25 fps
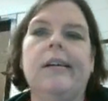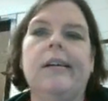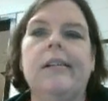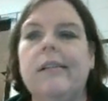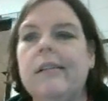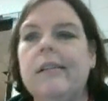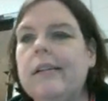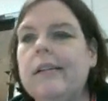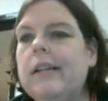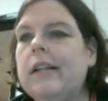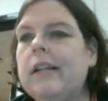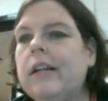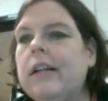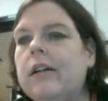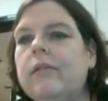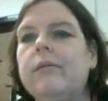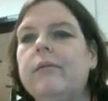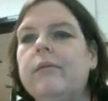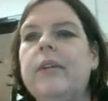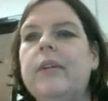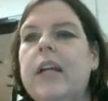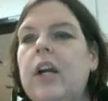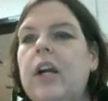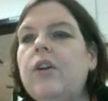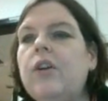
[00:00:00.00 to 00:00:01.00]
You know,
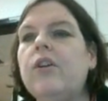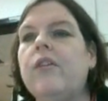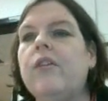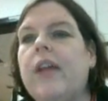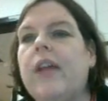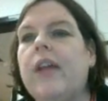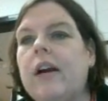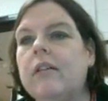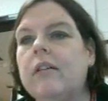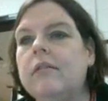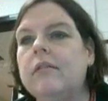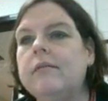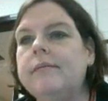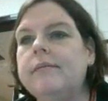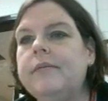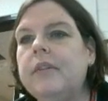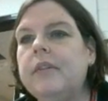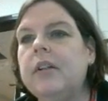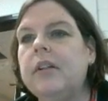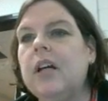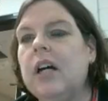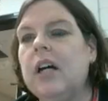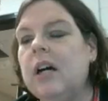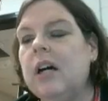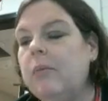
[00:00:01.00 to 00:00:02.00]
here nor there.
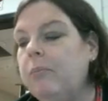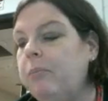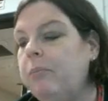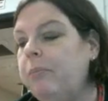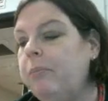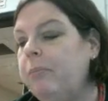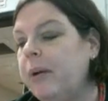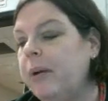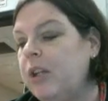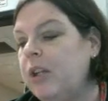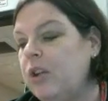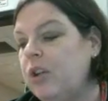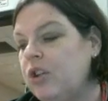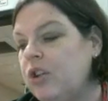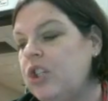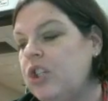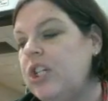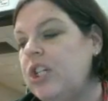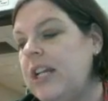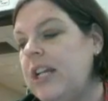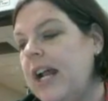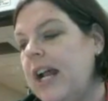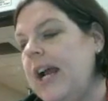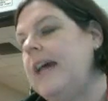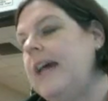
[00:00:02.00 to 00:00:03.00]
Um, but your sheet
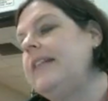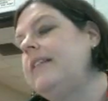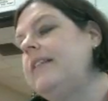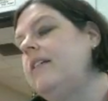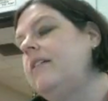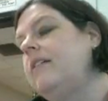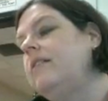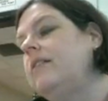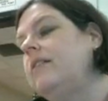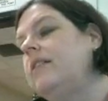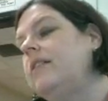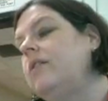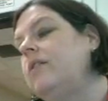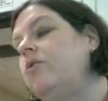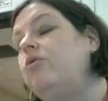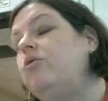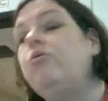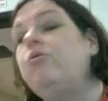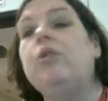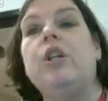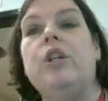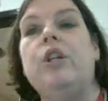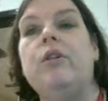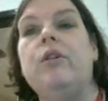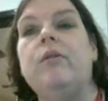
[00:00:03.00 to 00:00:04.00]
has it, so you
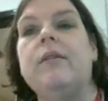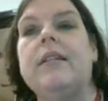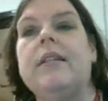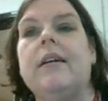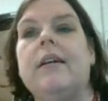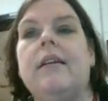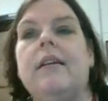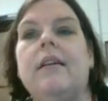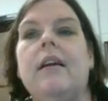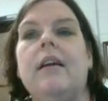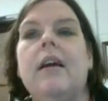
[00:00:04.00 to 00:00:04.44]
can use it.